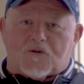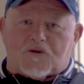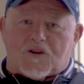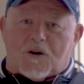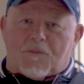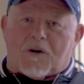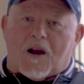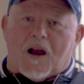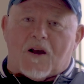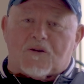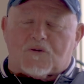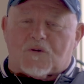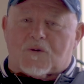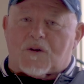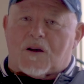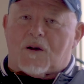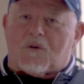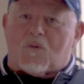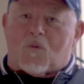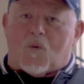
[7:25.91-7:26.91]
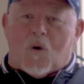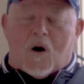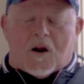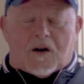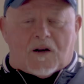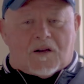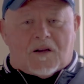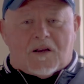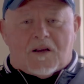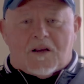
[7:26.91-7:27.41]
some guys are getting
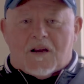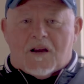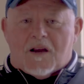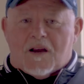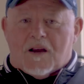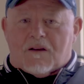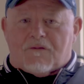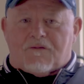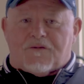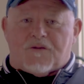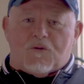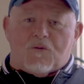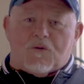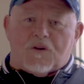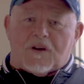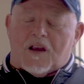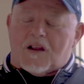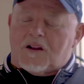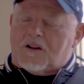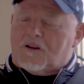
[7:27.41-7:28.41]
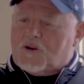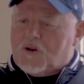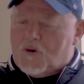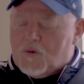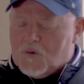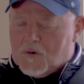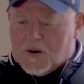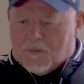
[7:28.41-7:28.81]
one, a few are getting two.